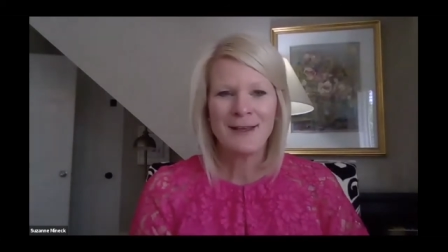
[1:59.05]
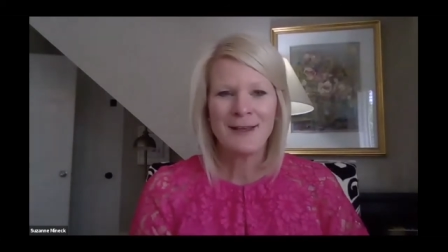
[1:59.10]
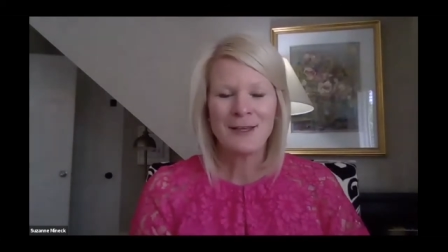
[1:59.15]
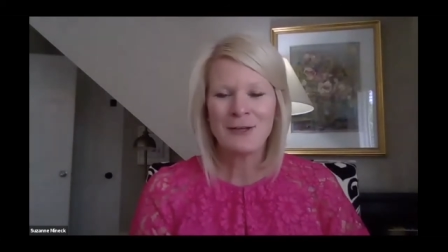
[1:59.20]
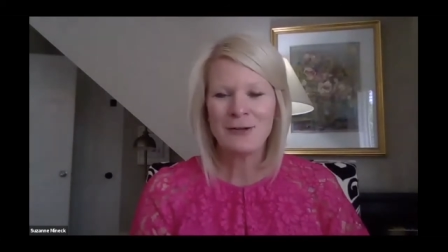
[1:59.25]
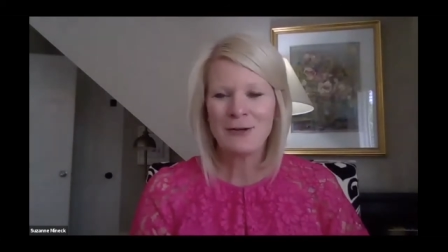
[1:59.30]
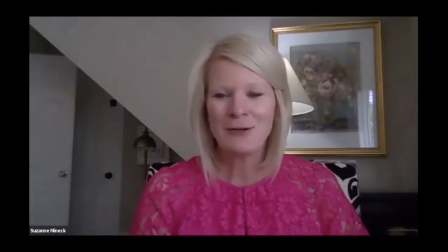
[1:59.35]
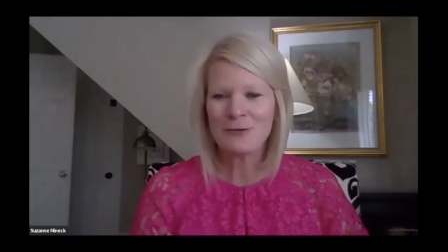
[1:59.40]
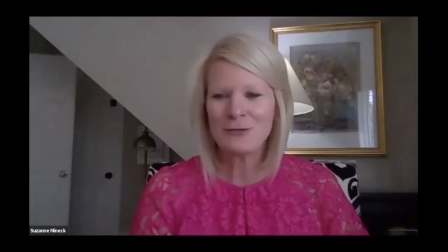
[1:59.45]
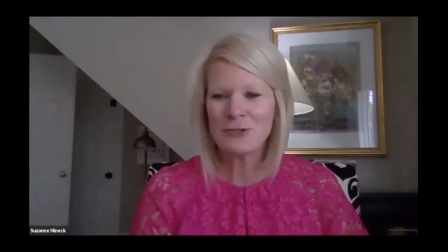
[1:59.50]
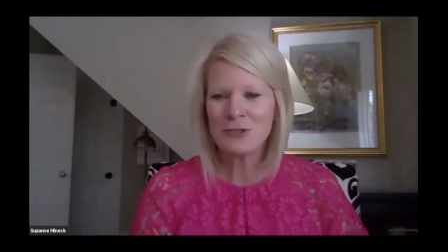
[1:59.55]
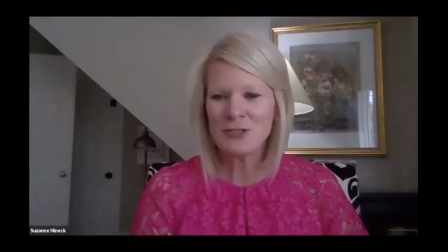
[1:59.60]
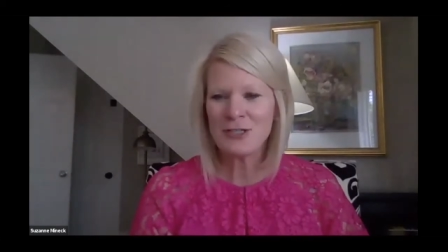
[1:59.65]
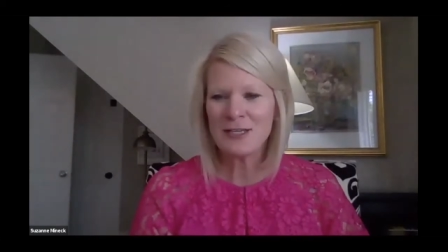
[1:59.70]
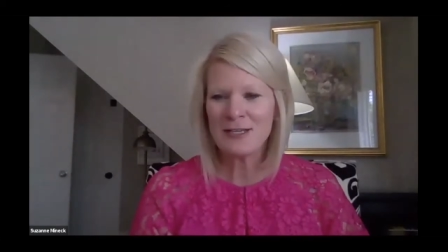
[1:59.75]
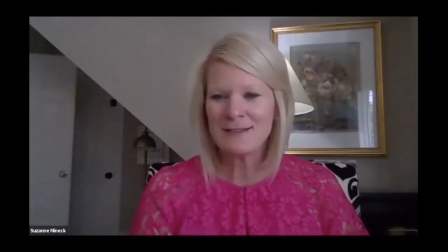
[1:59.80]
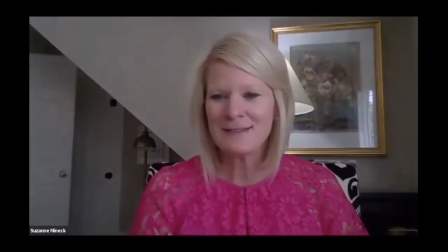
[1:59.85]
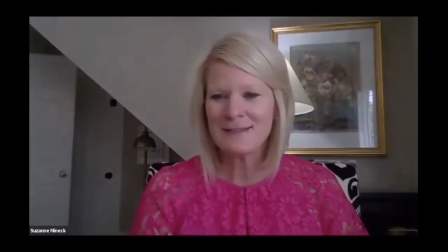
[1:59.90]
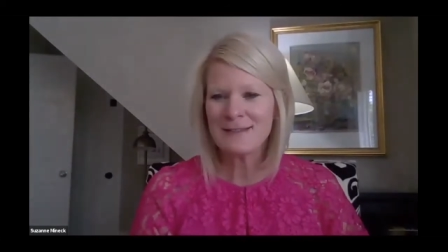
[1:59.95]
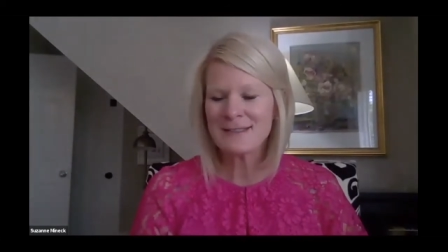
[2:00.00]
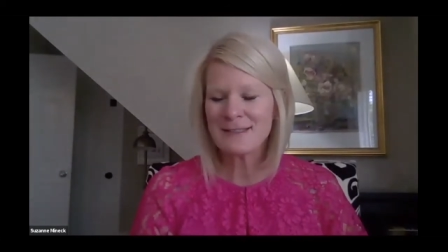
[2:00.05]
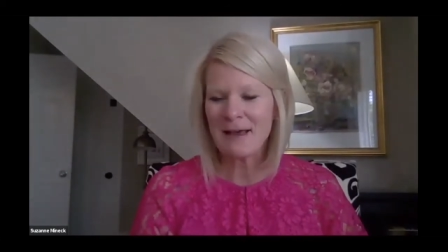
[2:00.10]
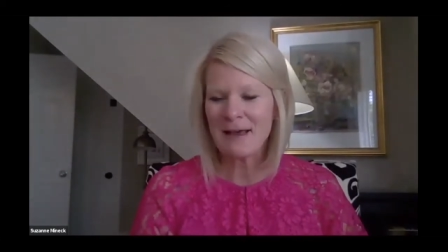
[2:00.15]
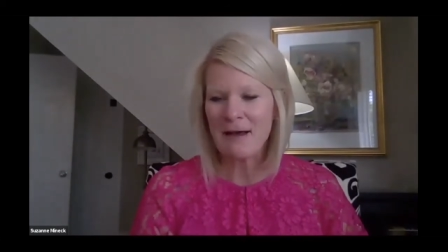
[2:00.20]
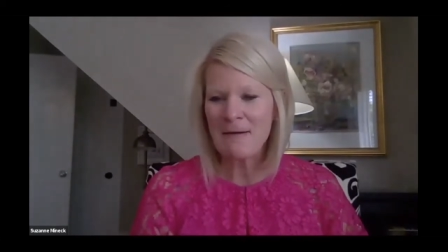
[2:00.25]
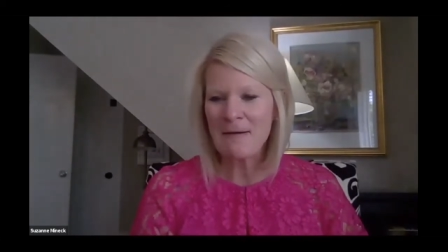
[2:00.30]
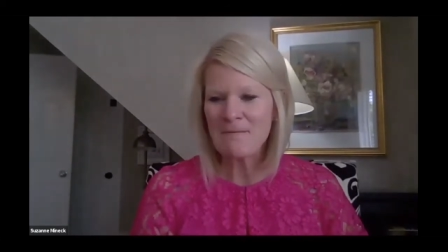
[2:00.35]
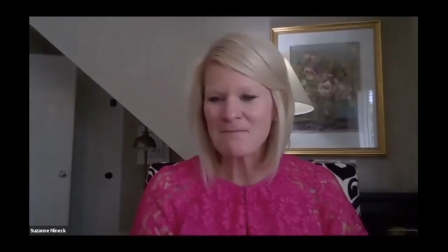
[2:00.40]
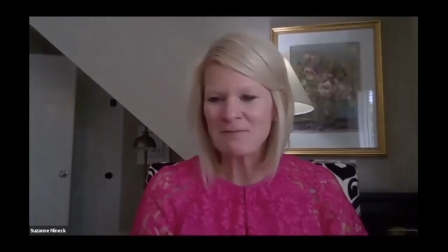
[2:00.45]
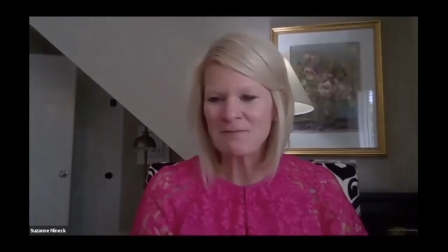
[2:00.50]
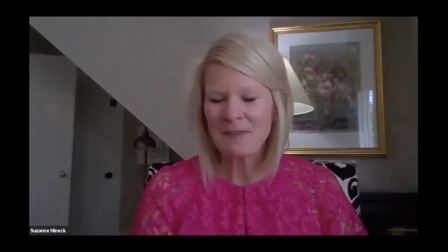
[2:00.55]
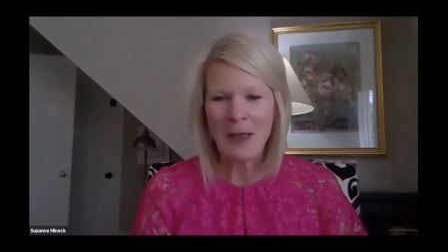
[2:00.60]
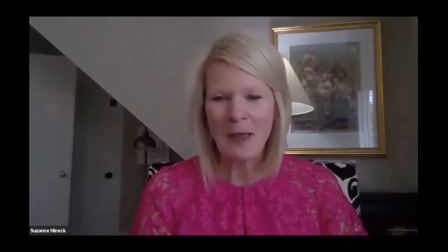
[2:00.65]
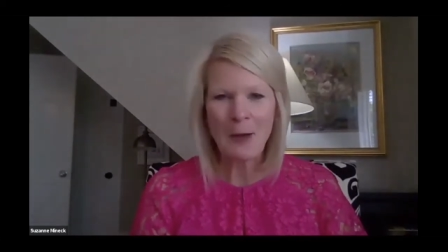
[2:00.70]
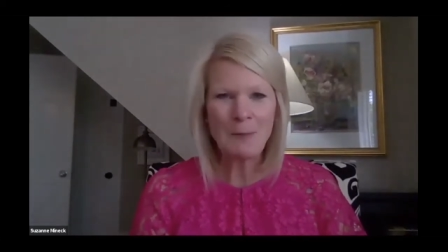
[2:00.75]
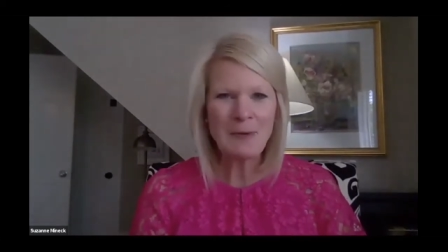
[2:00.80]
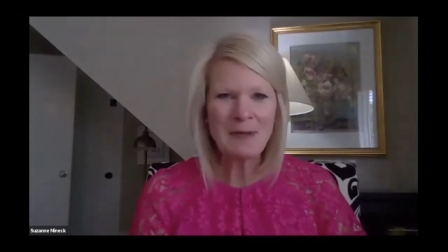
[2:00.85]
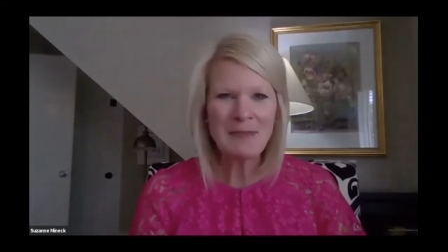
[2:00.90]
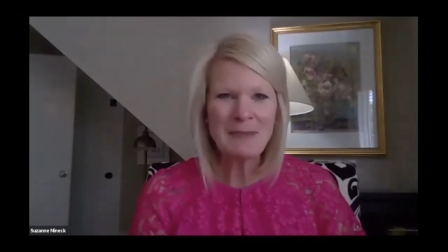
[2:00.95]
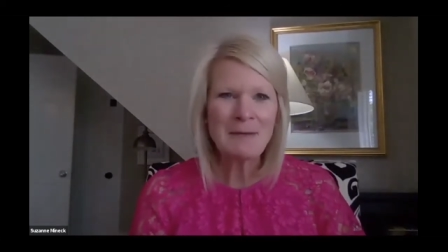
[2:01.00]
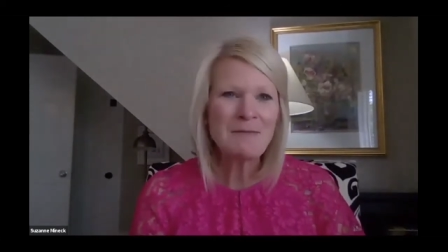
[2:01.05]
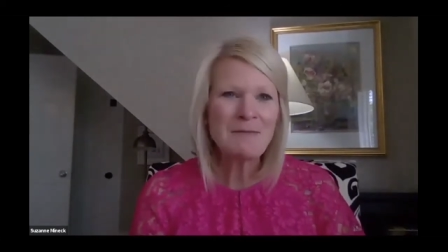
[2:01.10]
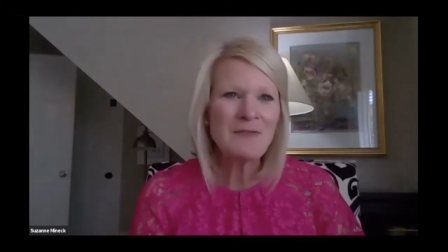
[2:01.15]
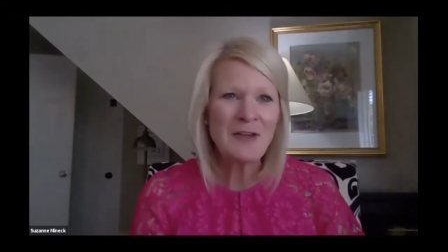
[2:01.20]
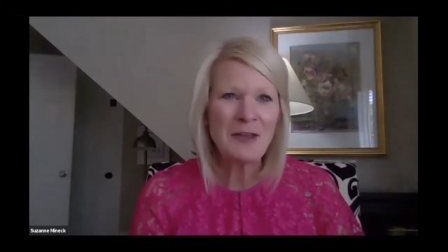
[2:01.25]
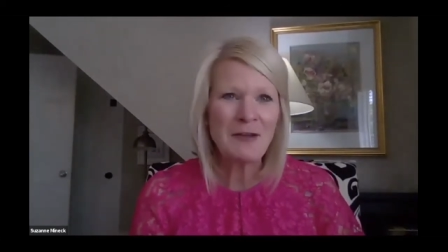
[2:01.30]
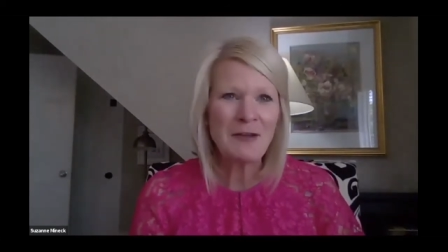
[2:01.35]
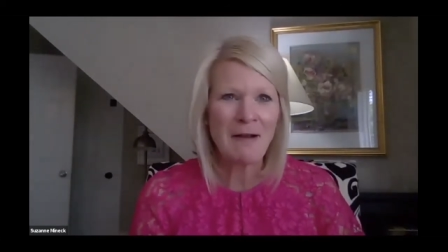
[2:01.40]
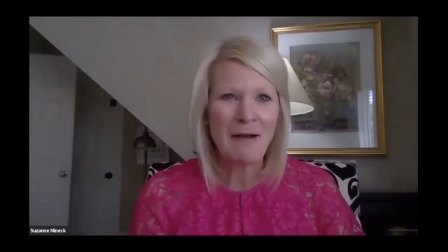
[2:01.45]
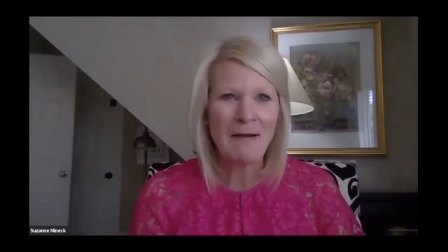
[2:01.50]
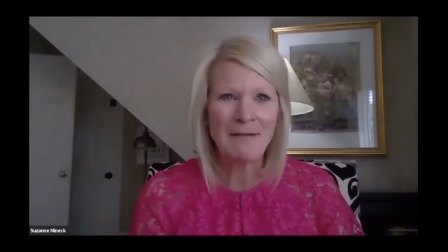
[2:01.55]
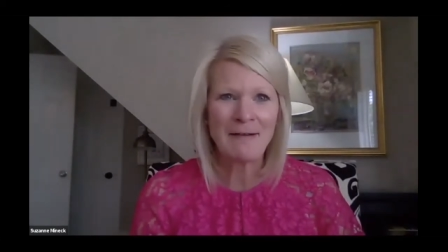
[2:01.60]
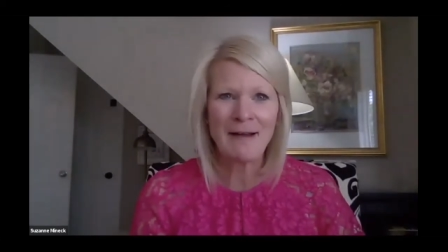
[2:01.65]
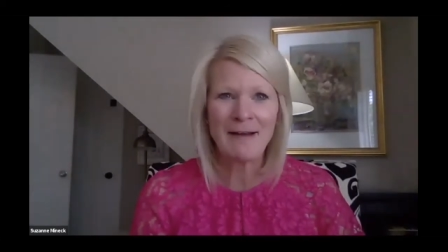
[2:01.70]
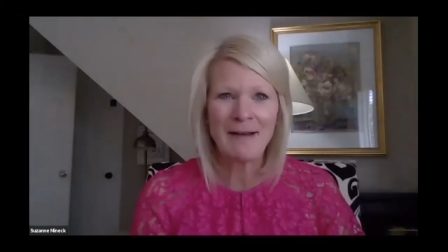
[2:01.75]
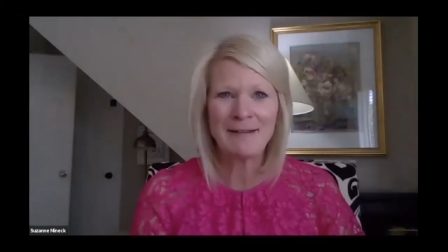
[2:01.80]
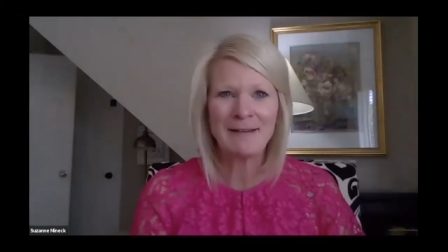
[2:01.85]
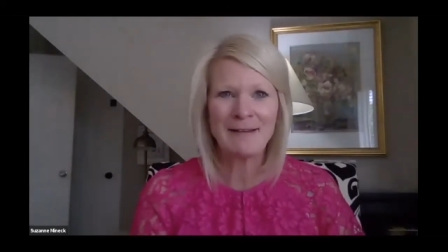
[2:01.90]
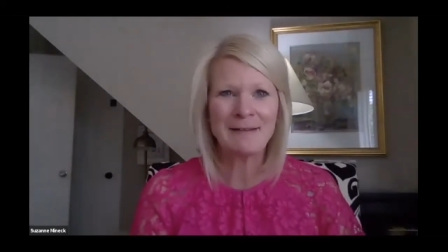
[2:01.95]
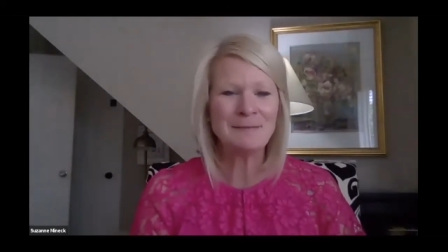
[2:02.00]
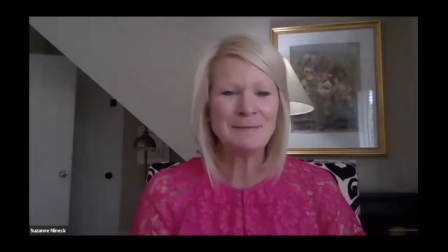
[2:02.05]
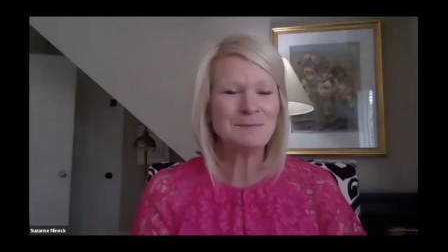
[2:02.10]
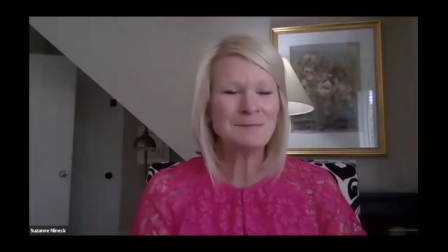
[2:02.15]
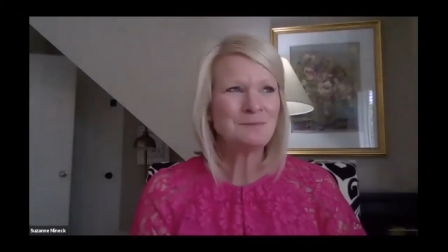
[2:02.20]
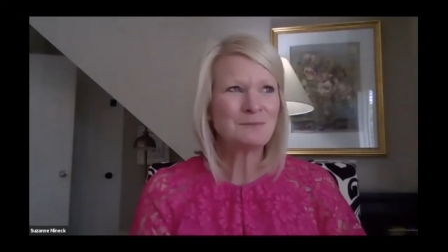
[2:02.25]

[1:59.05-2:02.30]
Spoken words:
you know, she's helping them figure out how to